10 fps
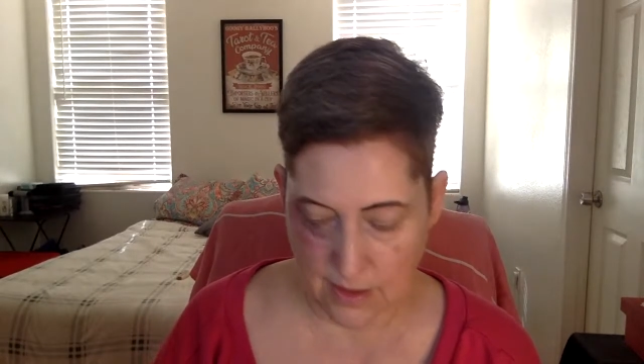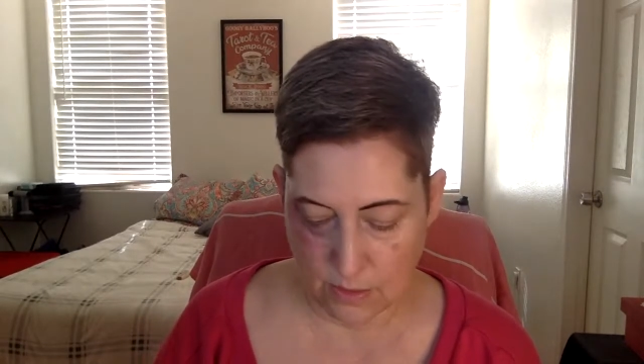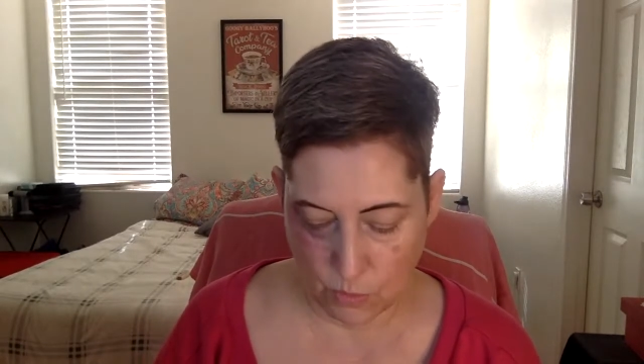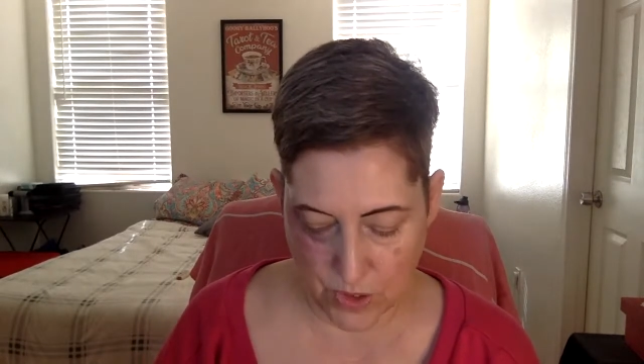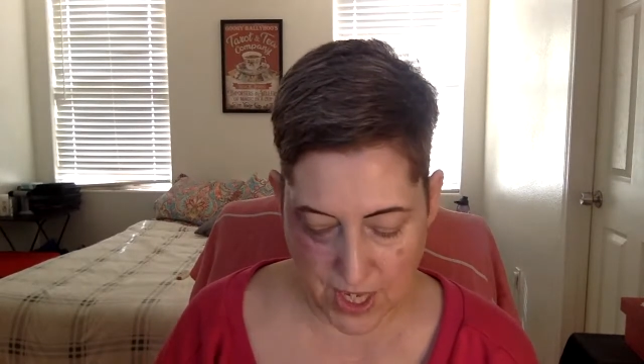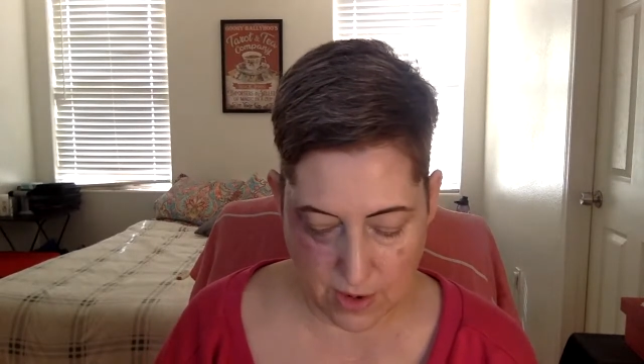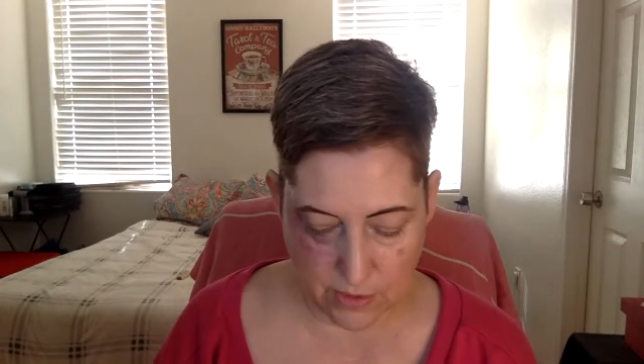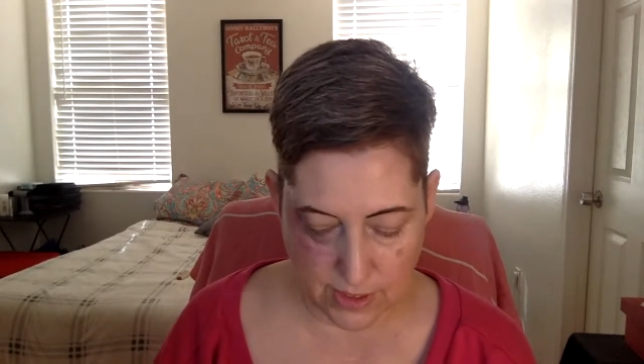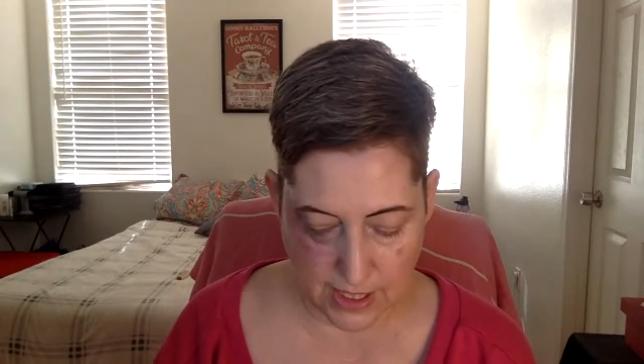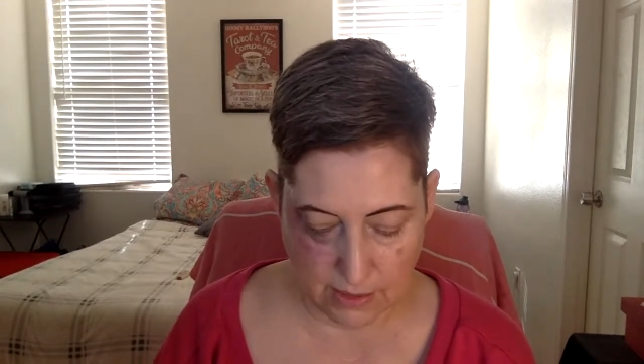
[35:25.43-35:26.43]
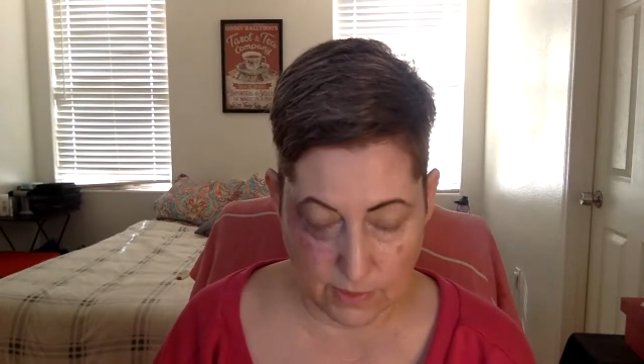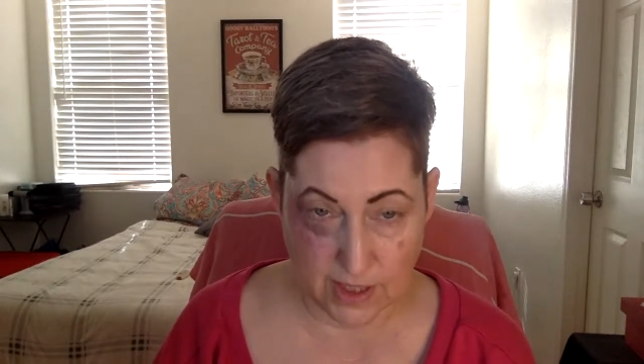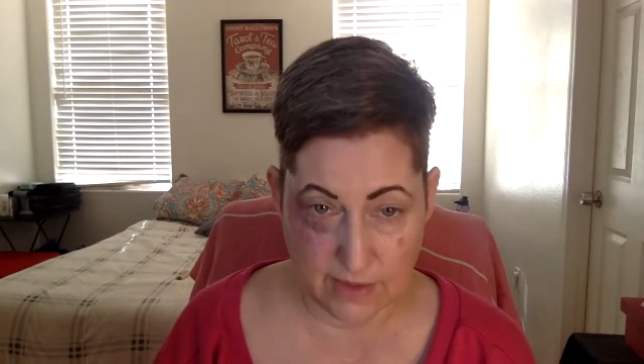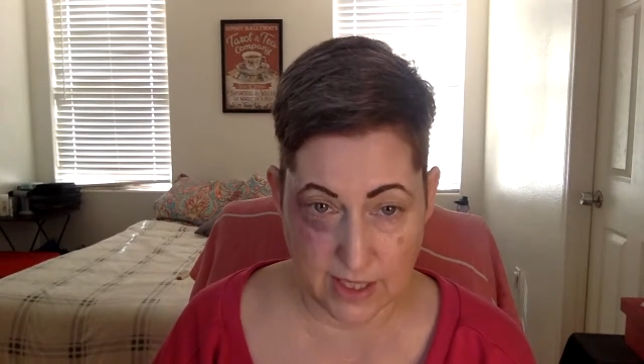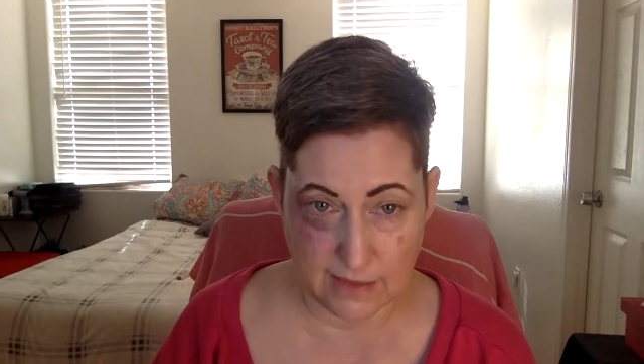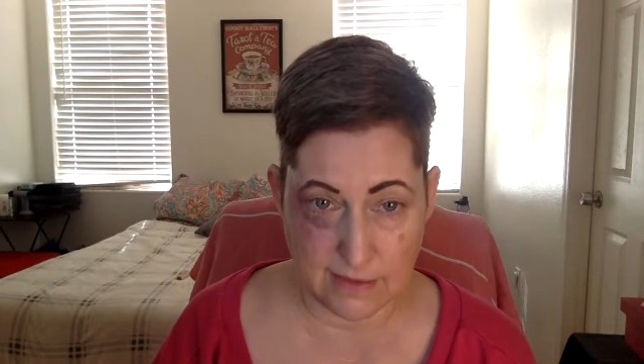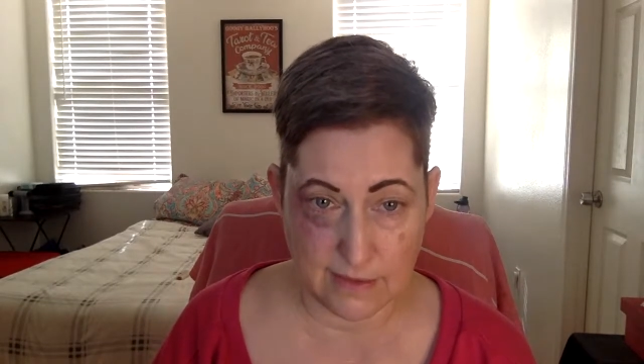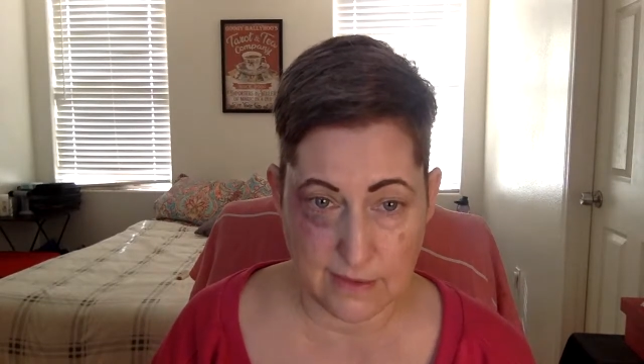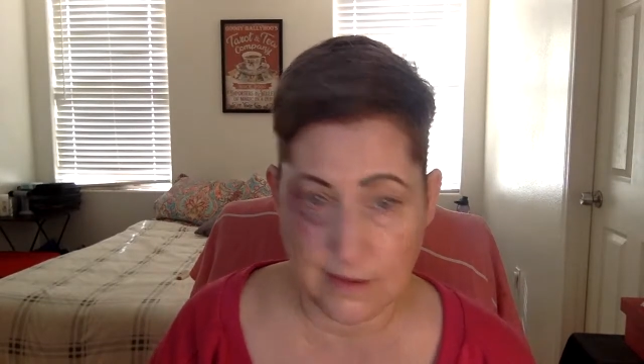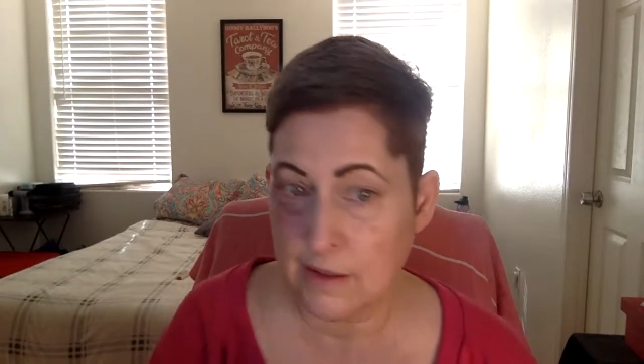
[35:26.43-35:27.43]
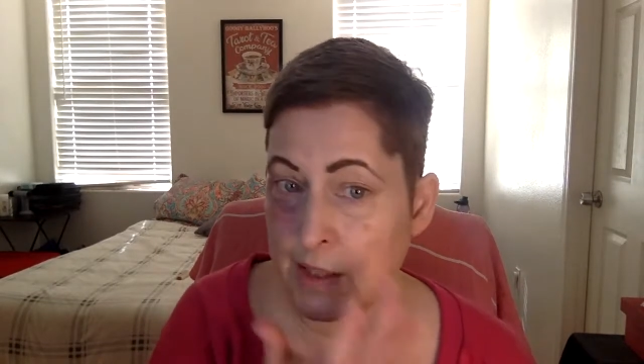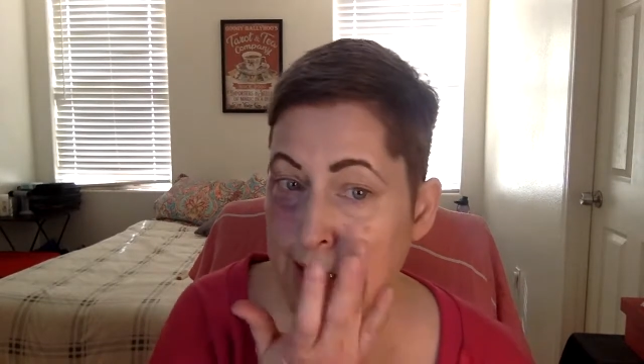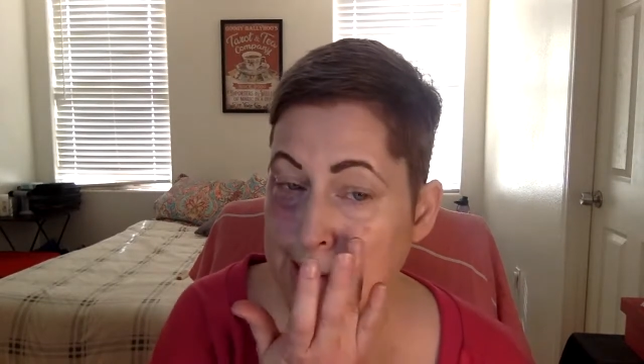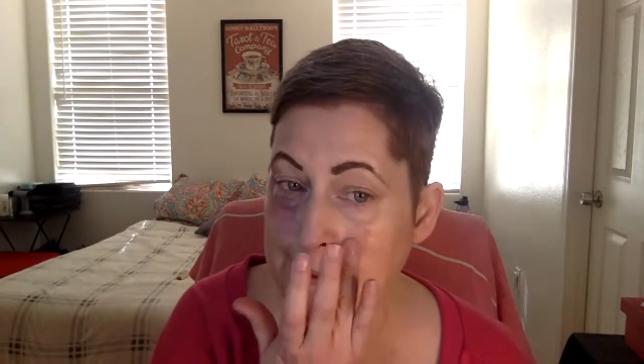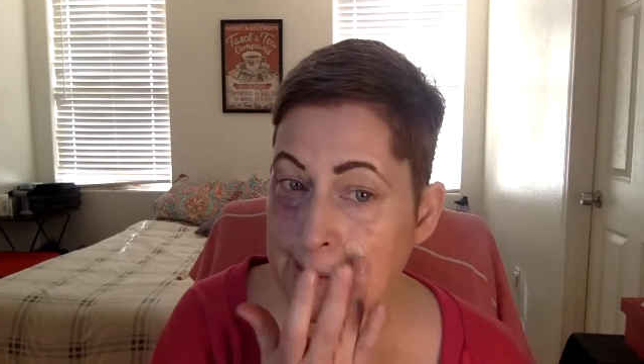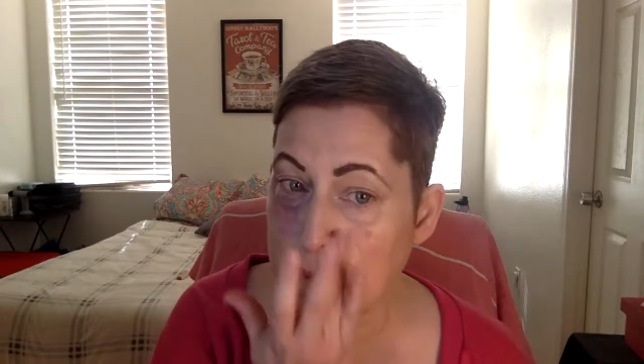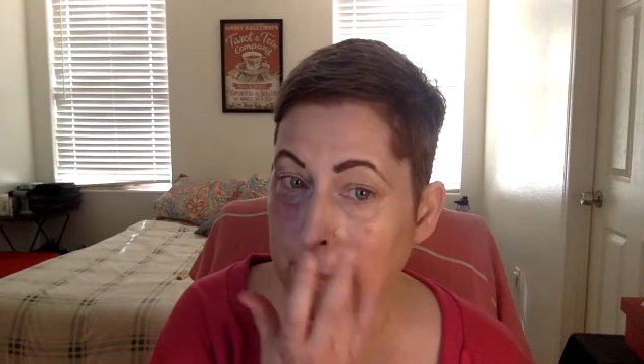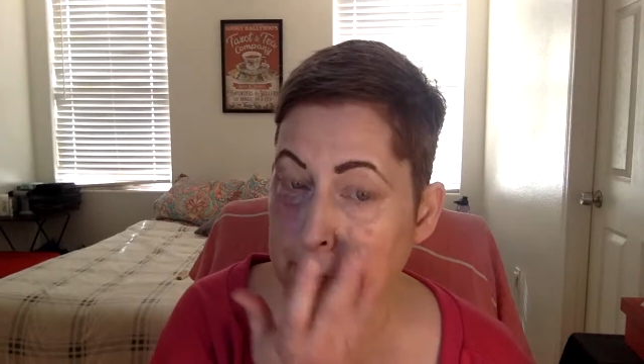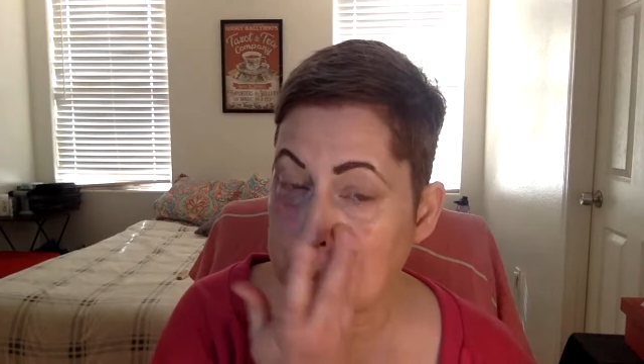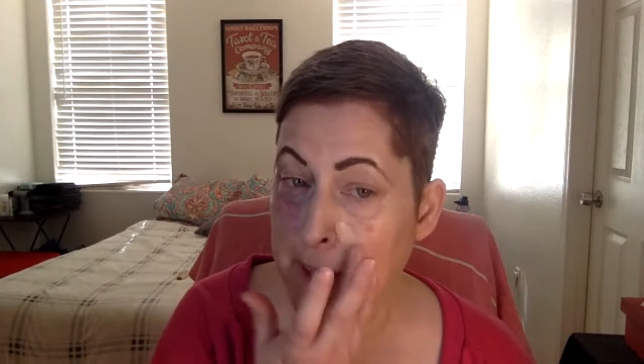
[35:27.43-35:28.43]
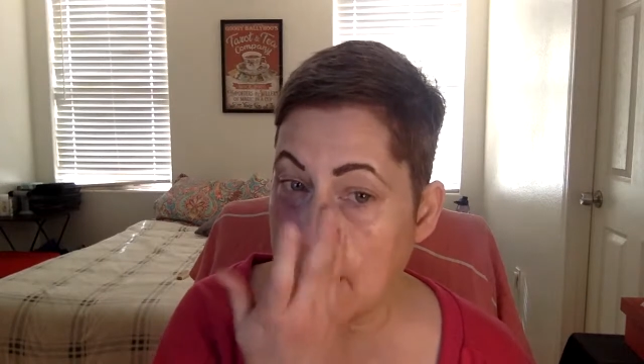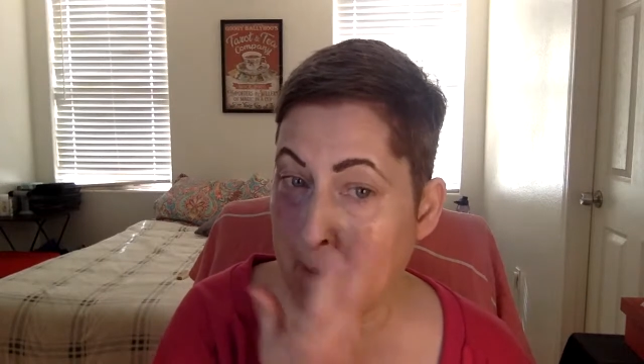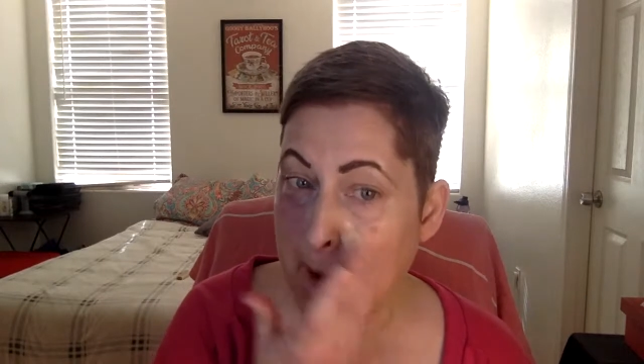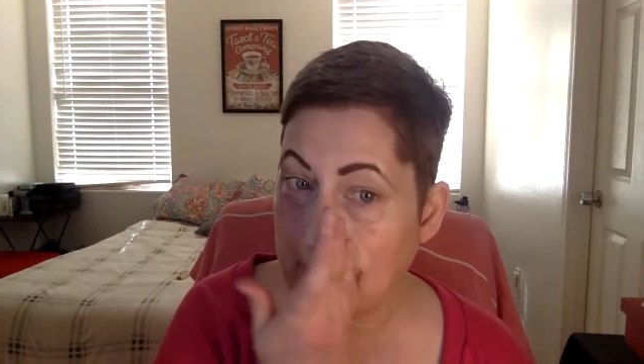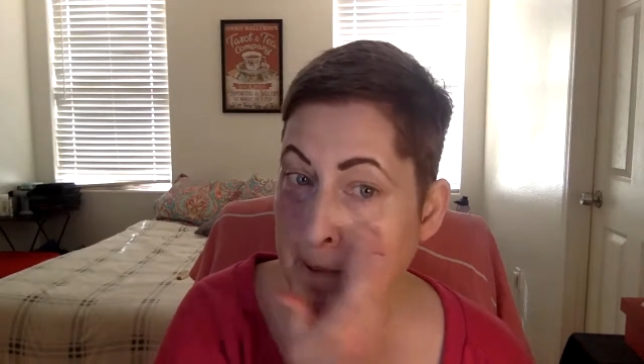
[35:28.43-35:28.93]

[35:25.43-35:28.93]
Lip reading: without getting rid of it. And we'll see how that goes.